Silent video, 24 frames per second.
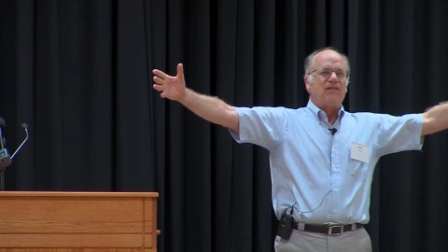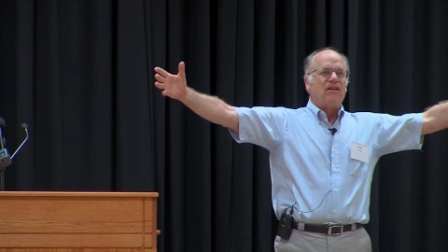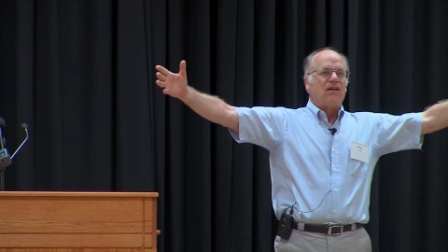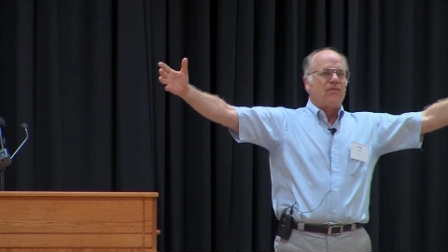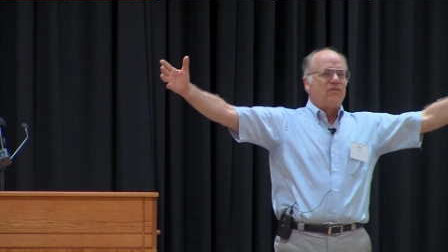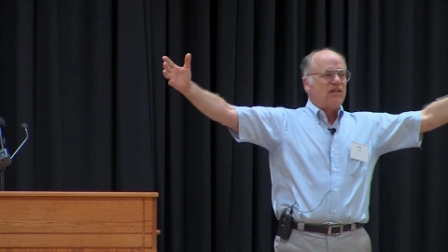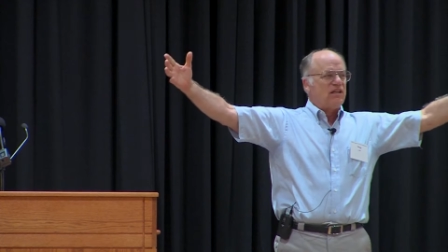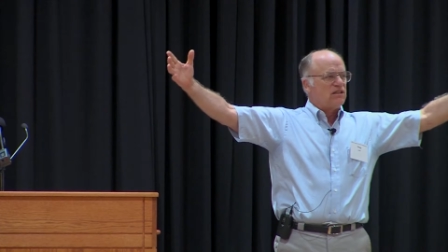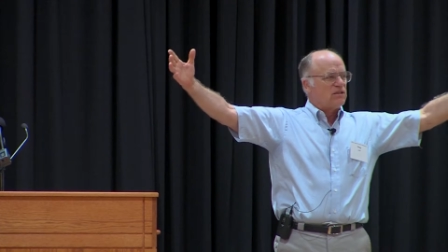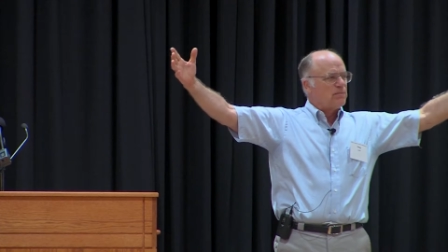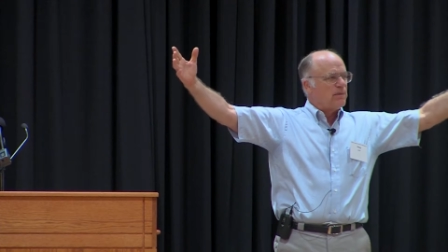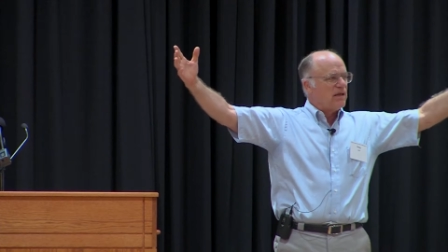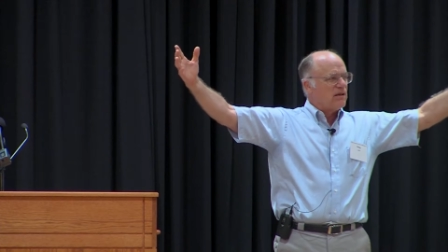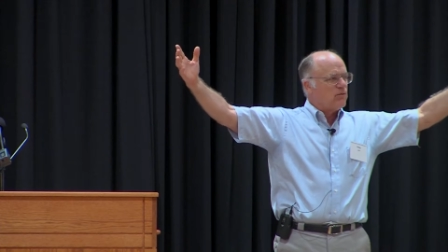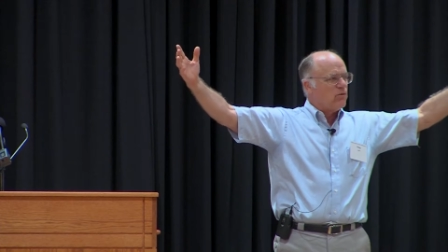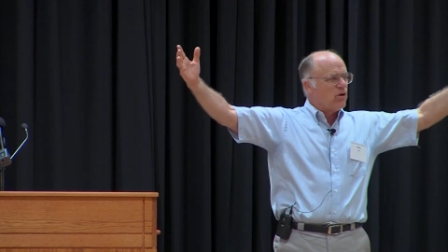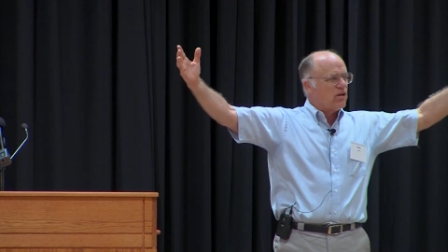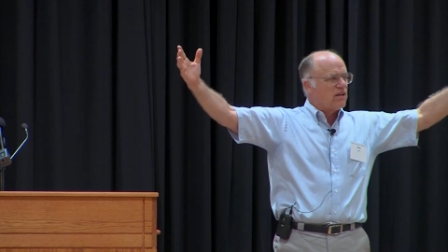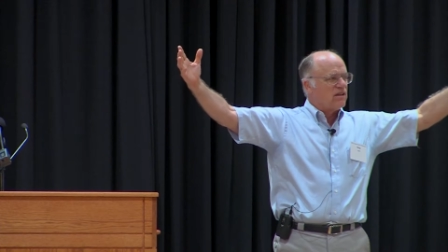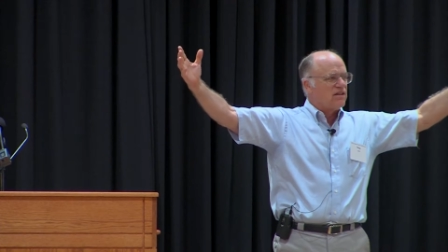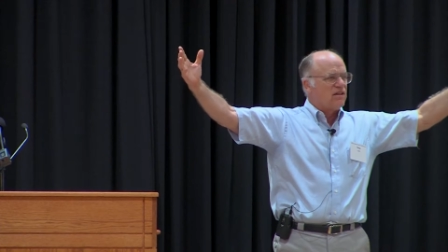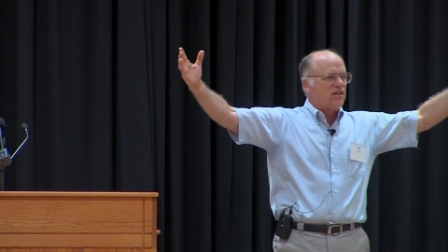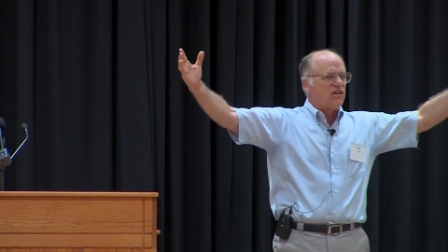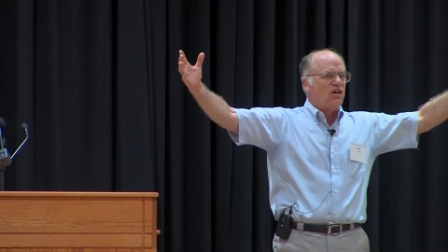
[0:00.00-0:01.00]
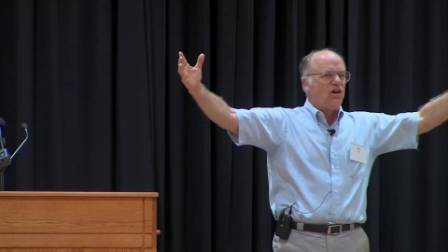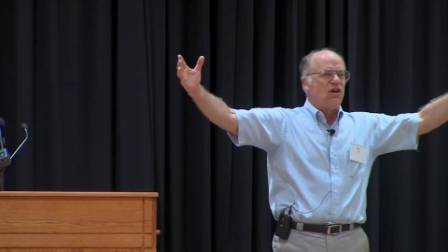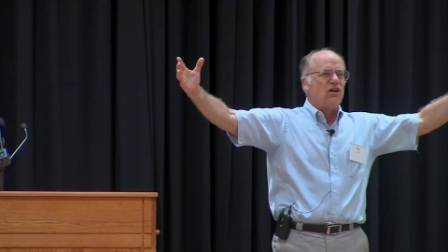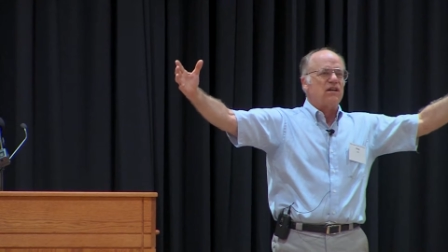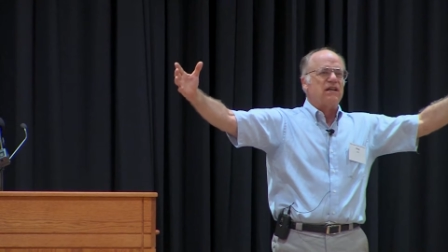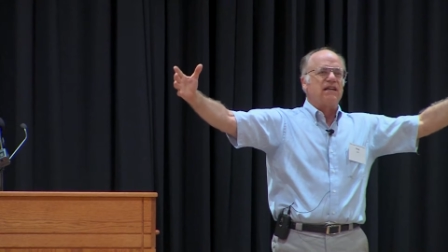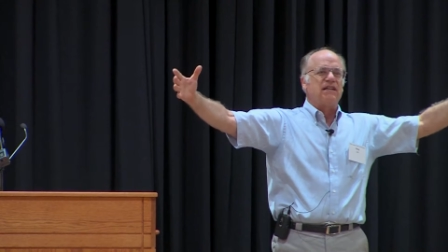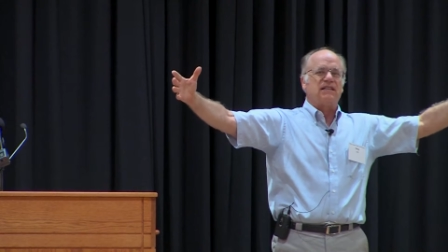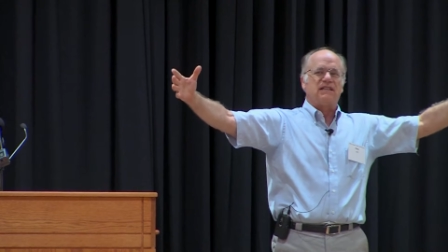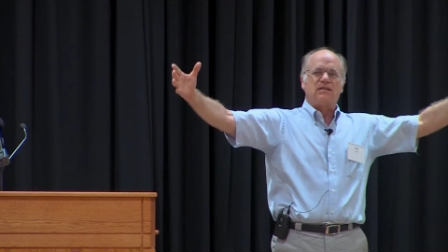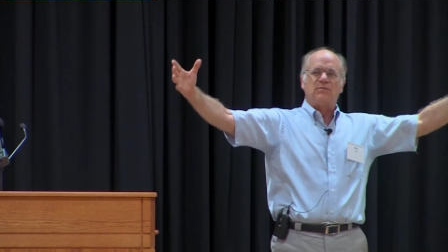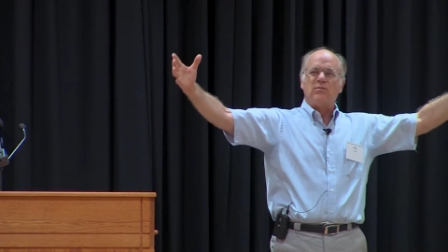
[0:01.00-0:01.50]
there's been one of the
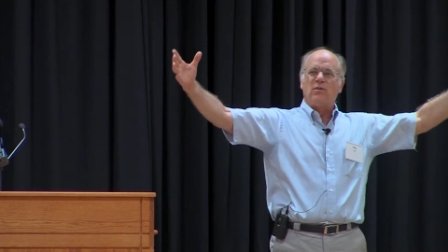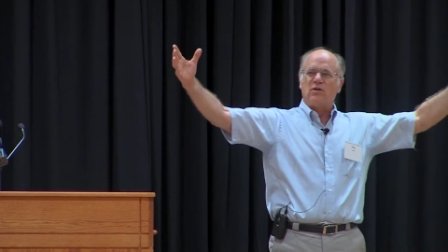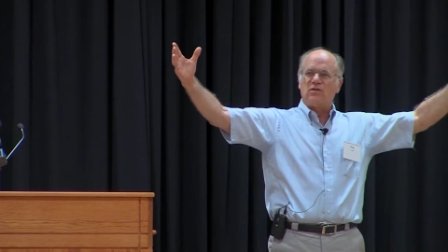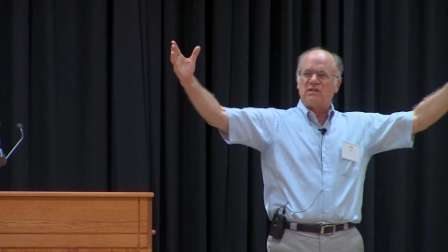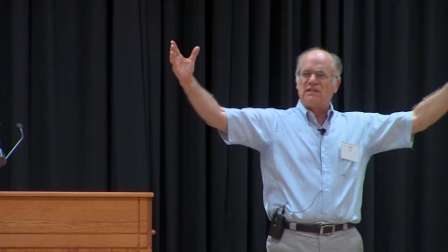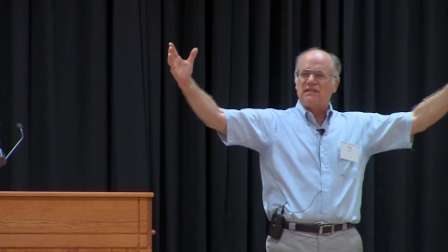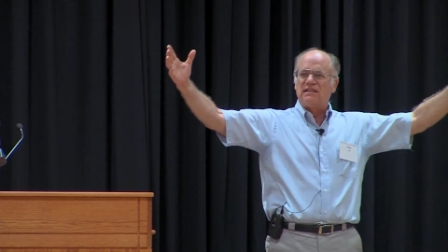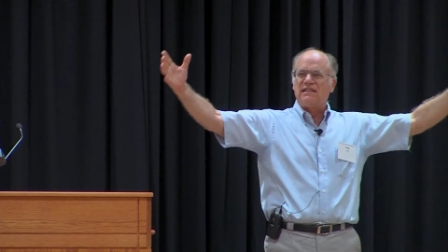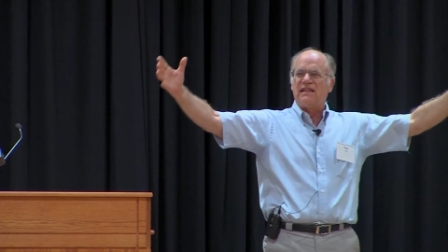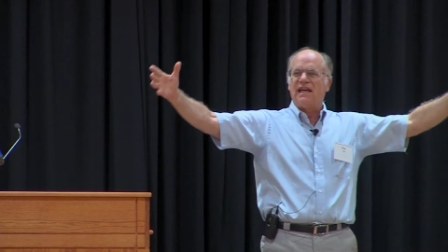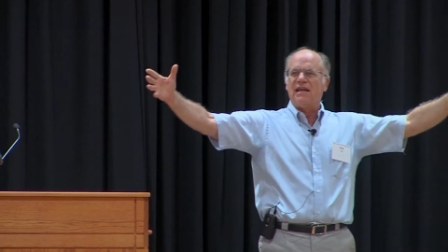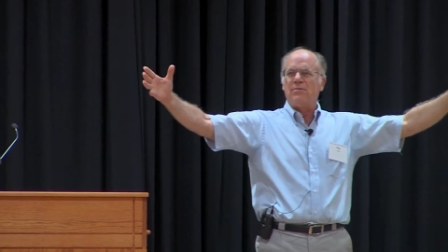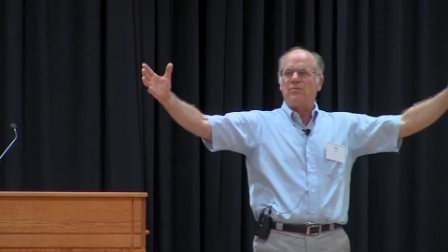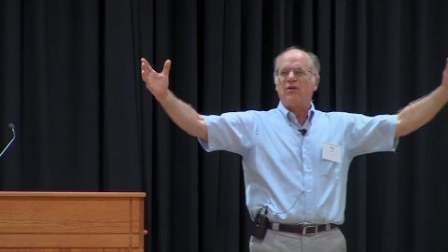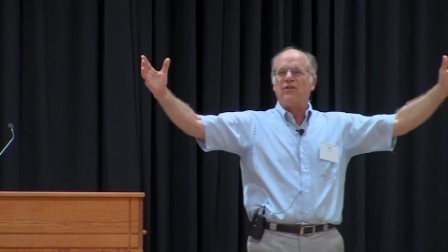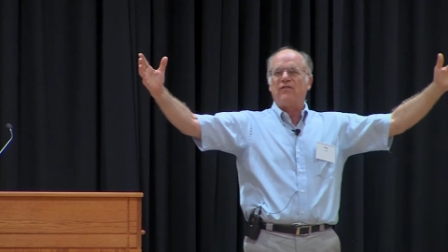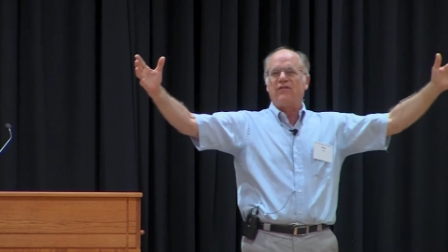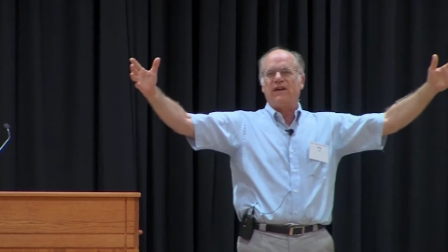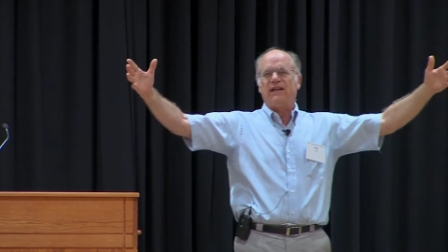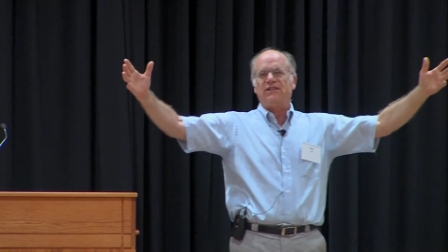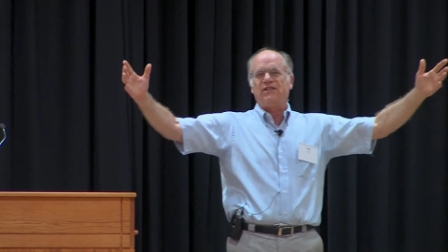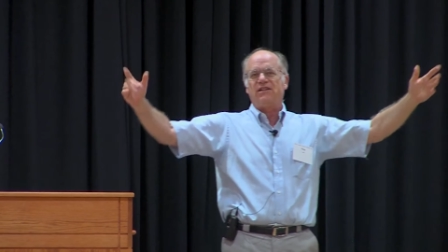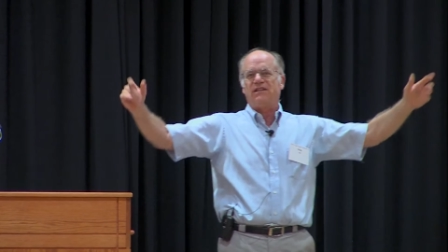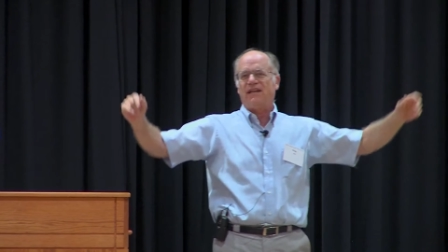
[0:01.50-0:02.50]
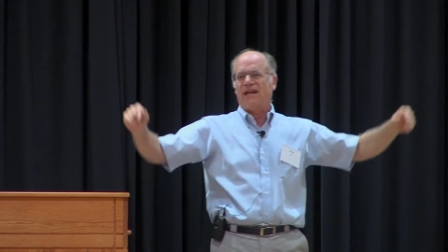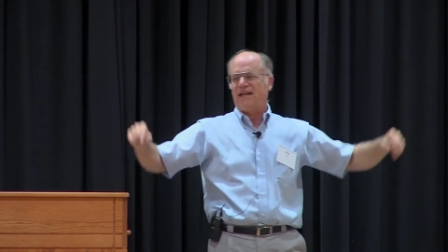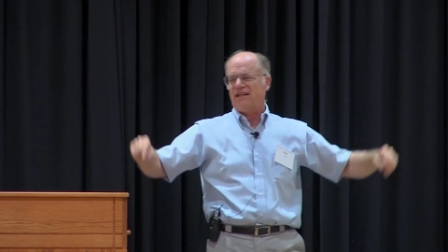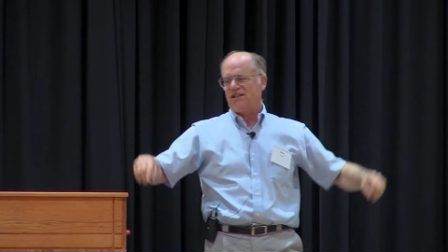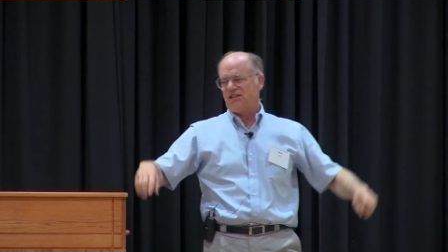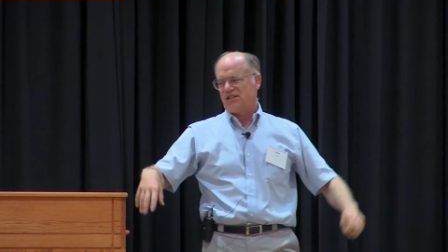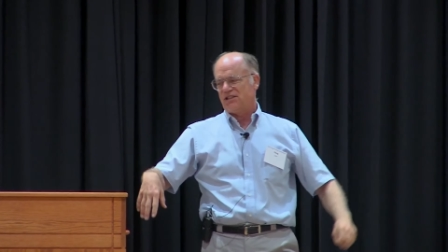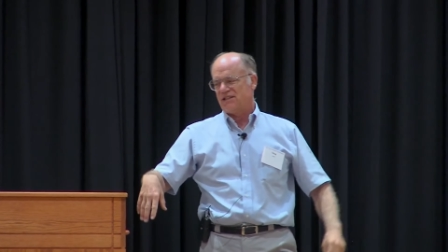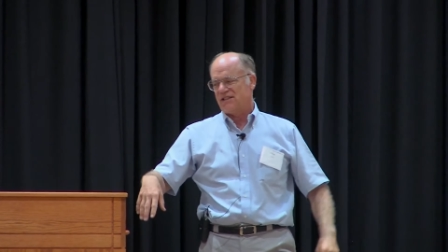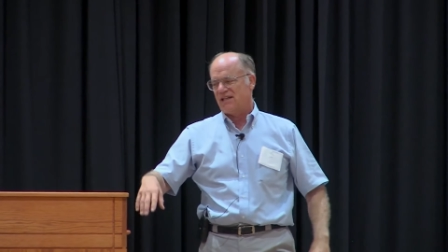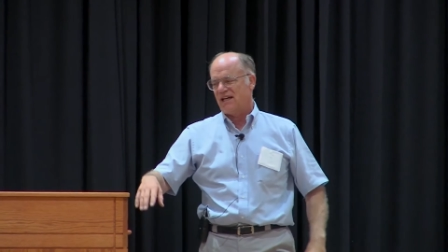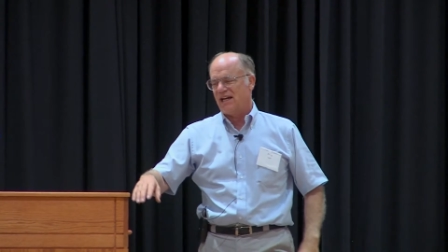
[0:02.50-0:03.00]
longest, most stable
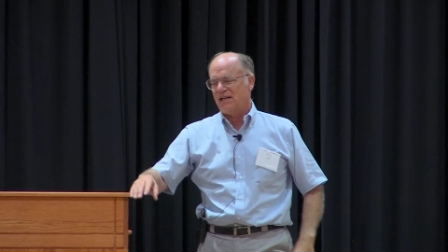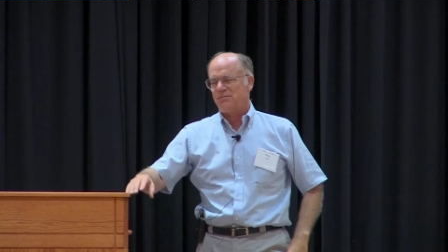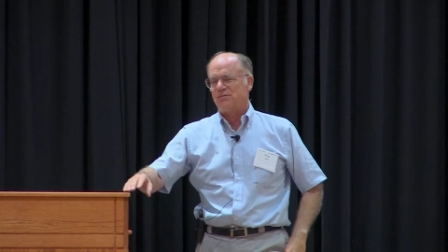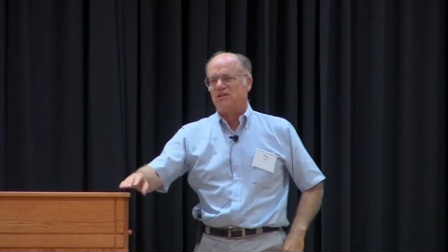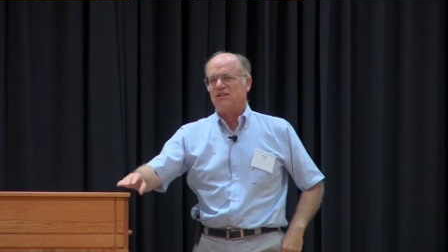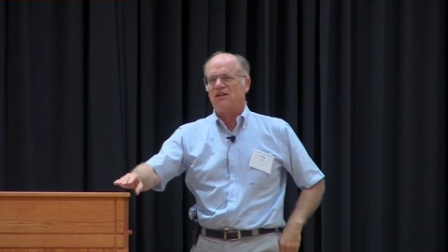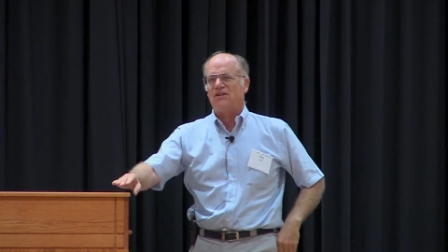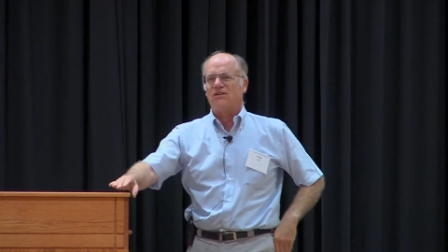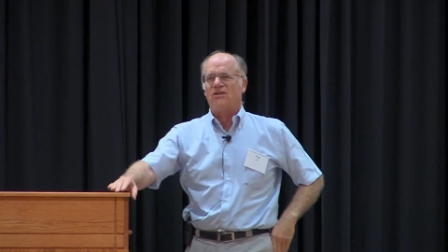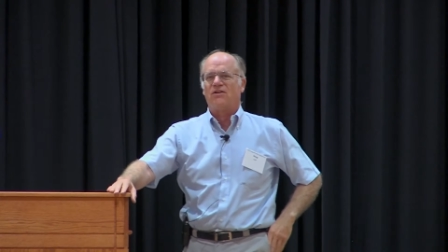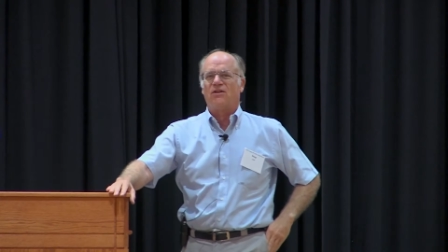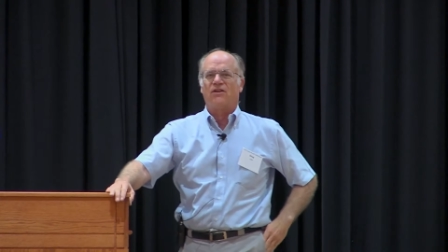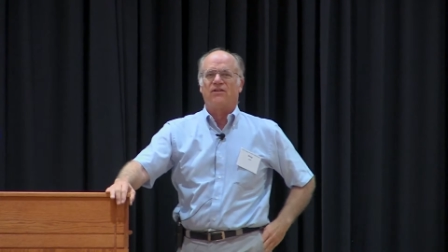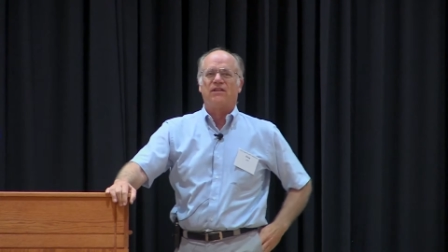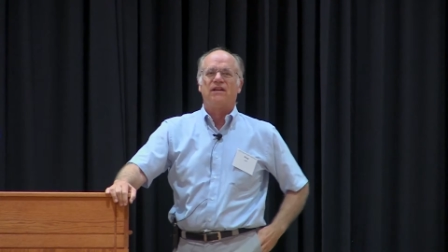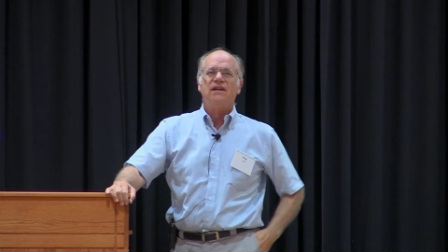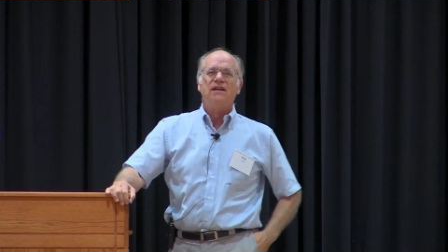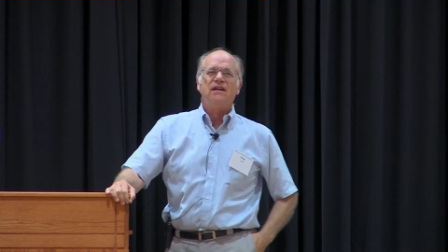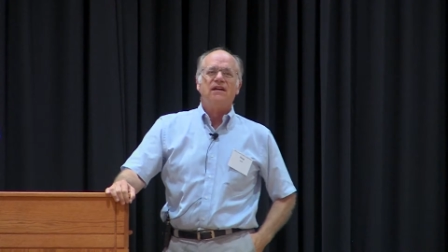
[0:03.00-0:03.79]
vegetation types on Earth.